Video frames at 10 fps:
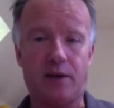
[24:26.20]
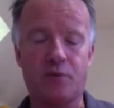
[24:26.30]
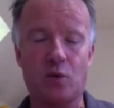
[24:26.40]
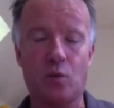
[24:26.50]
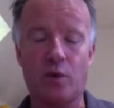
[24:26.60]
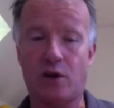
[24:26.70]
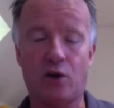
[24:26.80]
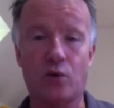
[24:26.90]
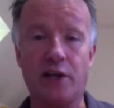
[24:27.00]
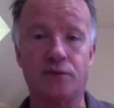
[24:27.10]
with a
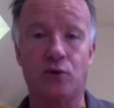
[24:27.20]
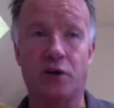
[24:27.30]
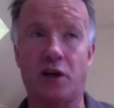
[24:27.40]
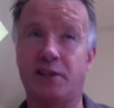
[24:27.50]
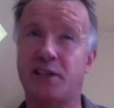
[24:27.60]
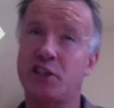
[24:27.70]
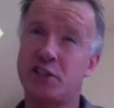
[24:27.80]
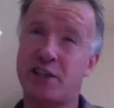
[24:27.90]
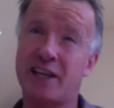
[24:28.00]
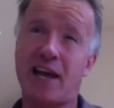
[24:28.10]
whole range of organizations,
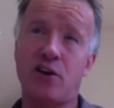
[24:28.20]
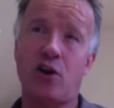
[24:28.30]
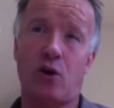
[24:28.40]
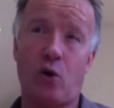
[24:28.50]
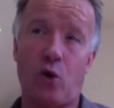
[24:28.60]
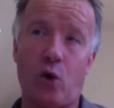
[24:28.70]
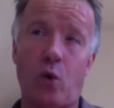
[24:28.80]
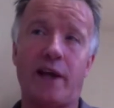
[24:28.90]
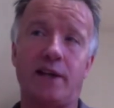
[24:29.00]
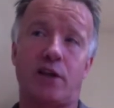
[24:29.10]
and again, not
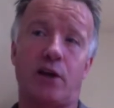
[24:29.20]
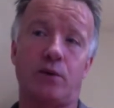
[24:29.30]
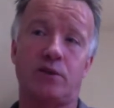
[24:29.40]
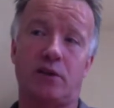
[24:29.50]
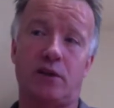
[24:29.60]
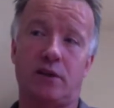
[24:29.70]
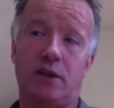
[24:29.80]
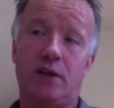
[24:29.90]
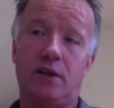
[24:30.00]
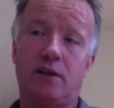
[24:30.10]
always those that
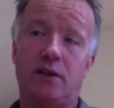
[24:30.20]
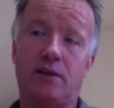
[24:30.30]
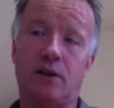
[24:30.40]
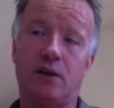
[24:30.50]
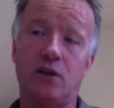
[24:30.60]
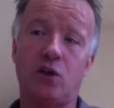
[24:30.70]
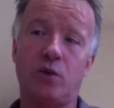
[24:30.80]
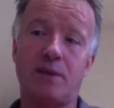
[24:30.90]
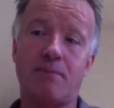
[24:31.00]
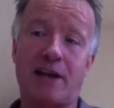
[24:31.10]
you
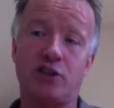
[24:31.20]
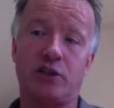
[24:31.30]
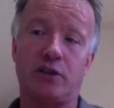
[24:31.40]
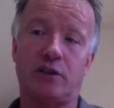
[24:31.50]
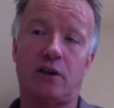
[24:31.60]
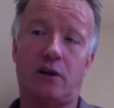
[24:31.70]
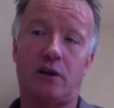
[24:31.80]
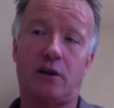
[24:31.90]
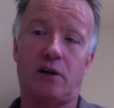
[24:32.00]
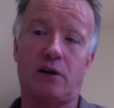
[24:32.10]
would imagine
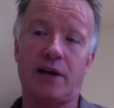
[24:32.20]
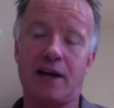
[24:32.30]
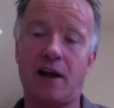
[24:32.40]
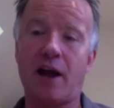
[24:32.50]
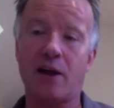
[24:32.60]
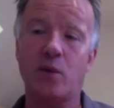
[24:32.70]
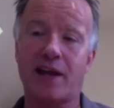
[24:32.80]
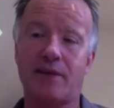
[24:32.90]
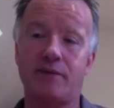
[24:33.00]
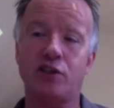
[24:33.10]
are in line with
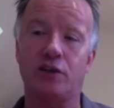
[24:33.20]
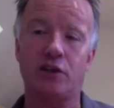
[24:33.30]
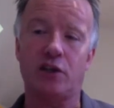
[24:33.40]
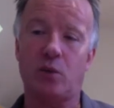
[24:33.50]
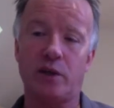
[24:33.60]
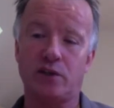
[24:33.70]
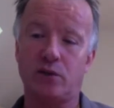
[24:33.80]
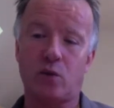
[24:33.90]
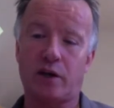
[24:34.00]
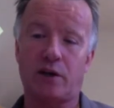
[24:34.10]
our vision. You know, we do
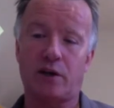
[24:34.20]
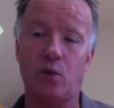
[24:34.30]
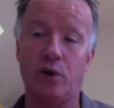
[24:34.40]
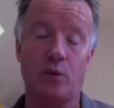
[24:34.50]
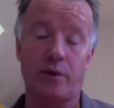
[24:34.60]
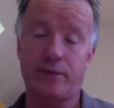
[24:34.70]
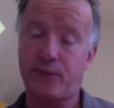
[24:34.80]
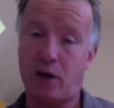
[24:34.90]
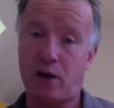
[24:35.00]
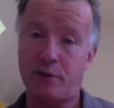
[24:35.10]
quite a lot of work with
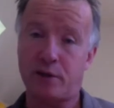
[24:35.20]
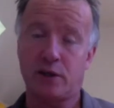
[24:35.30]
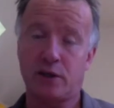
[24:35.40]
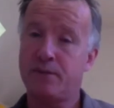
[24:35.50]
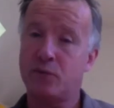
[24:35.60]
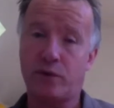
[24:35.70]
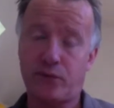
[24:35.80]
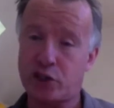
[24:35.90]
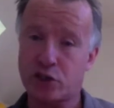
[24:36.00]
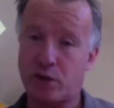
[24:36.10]
farmers, with
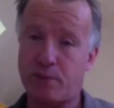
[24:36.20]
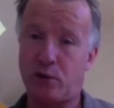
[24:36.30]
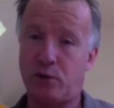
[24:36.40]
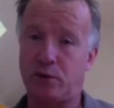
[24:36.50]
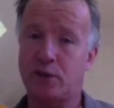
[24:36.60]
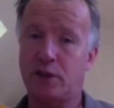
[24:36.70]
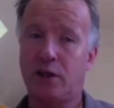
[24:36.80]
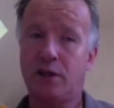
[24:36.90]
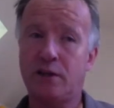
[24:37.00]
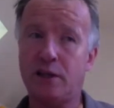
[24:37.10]
fishery boards.
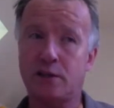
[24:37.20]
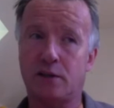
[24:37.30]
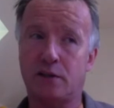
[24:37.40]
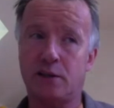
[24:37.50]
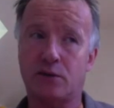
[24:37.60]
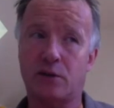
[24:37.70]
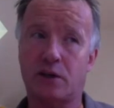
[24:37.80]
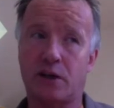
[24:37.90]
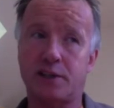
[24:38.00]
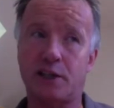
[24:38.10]
These are
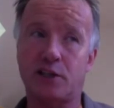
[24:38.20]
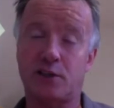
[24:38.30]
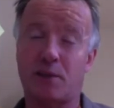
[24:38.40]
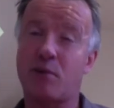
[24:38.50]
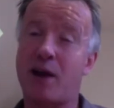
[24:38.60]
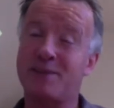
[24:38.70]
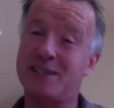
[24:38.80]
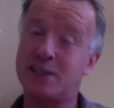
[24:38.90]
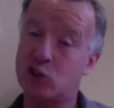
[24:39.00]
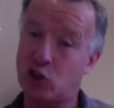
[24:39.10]
organizations that perhaps
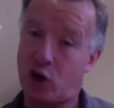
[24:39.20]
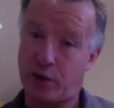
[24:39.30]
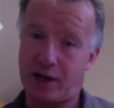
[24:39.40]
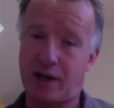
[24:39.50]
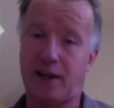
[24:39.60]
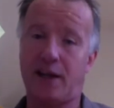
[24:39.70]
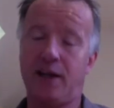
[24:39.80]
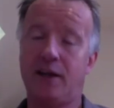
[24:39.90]
historically